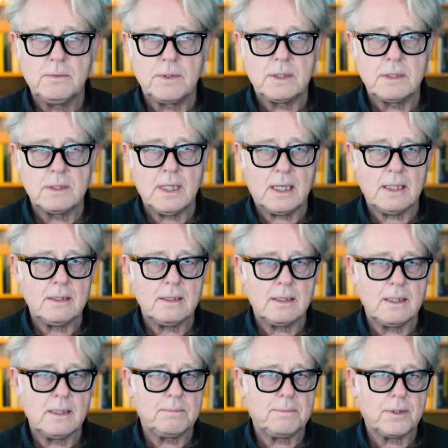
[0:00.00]
was done
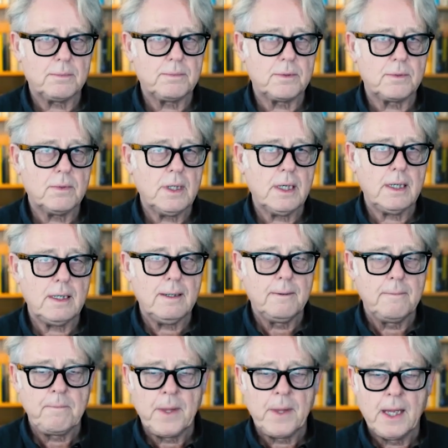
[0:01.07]
in a proper way,
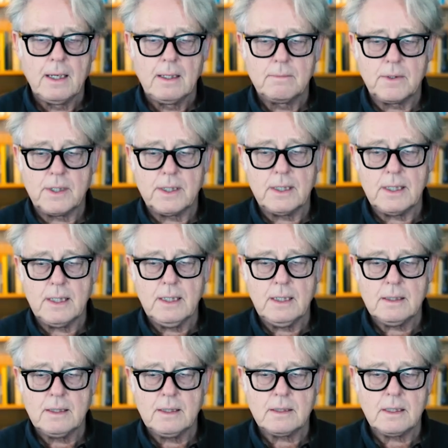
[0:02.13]
when they
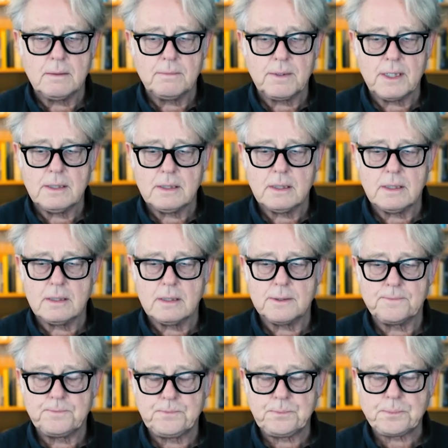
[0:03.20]
increased their prices,
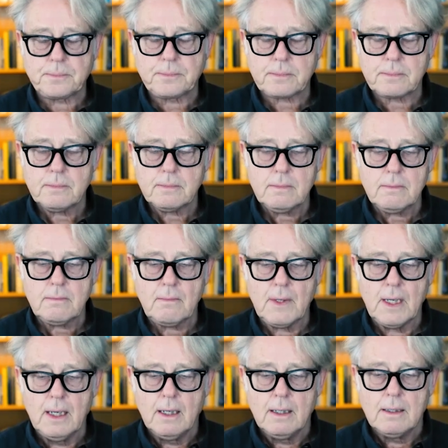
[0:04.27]

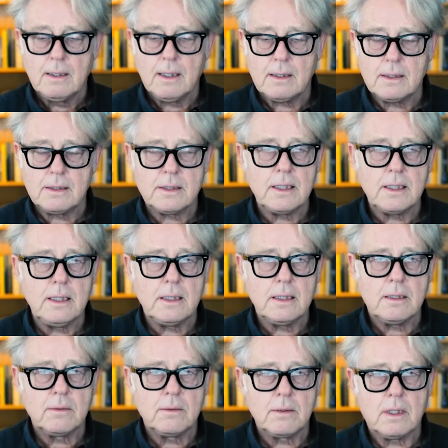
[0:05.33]
uh, the
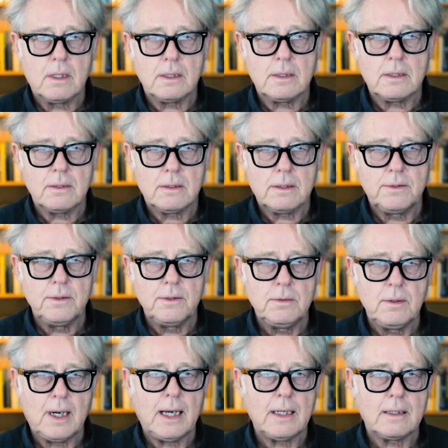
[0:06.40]
CEO got two
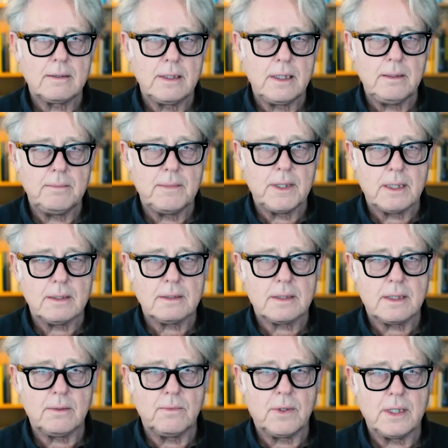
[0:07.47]
angry emails
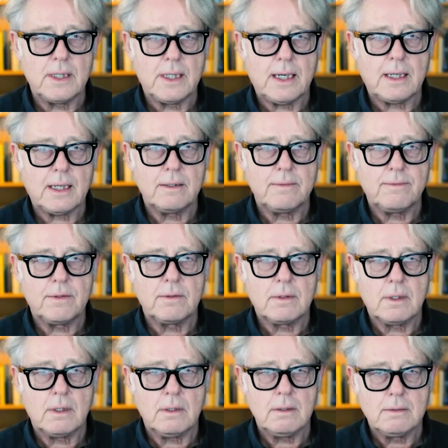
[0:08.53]
and one angry phone
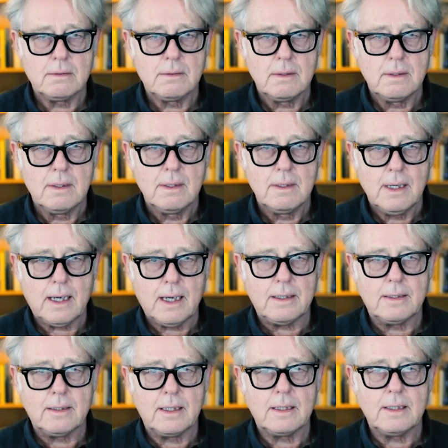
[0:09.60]
call from
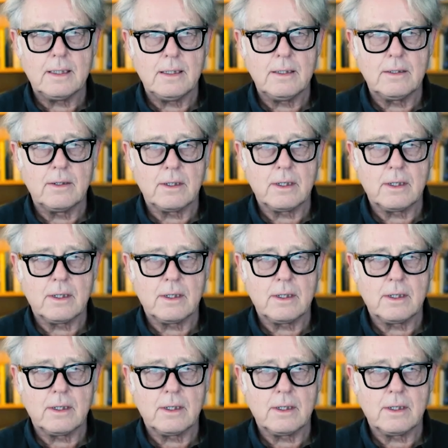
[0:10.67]
17,000